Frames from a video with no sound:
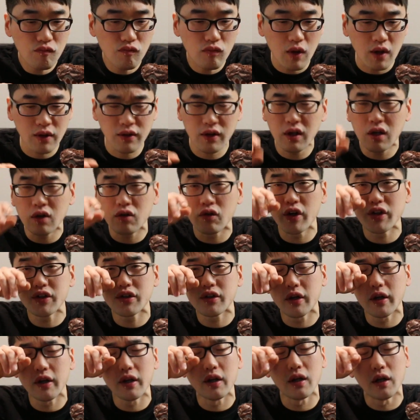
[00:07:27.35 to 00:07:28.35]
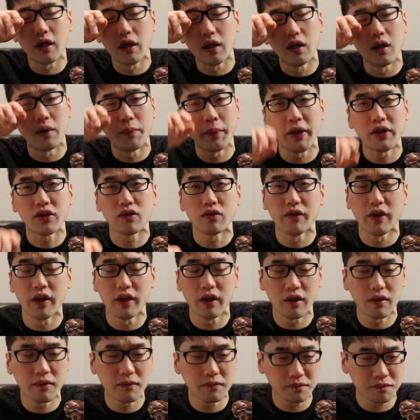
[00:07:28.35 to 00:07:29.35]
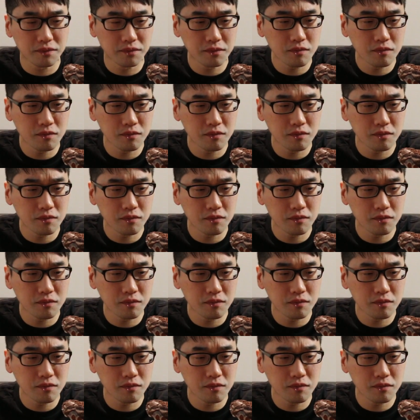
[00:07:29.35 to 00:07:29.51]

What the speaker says: I think it originated in Pennsylvania,